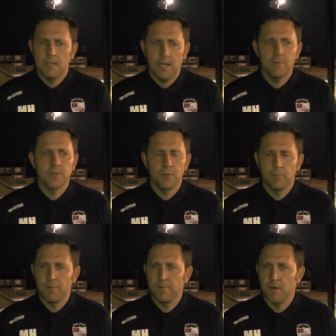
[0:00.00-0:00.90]
Yeah, it was a
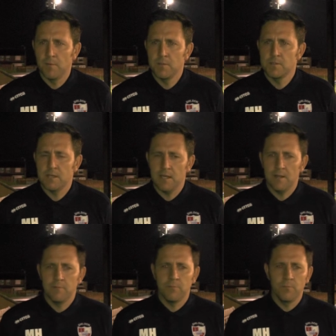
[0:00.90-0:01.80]
good performance.
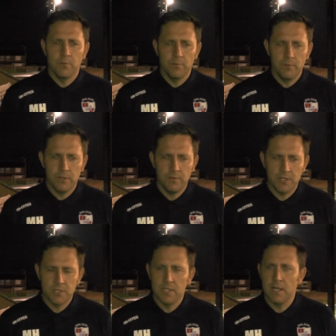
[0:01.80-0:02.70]
Um, we're
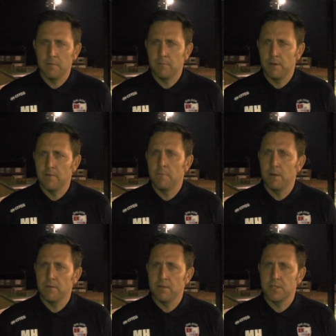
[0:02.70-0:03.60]
gradually getting better and
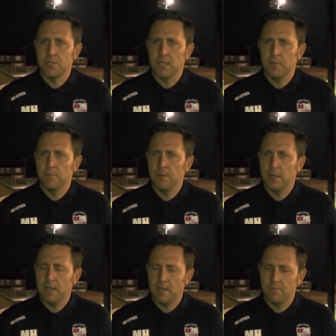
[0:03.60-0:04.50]
better each game.
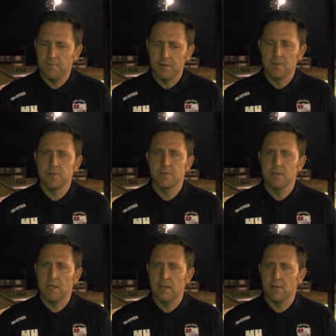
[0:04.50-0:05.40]
Uh, fitness
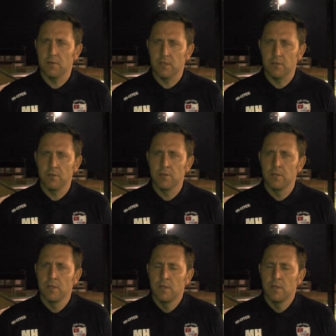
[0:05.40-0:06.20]
is uh, looking good.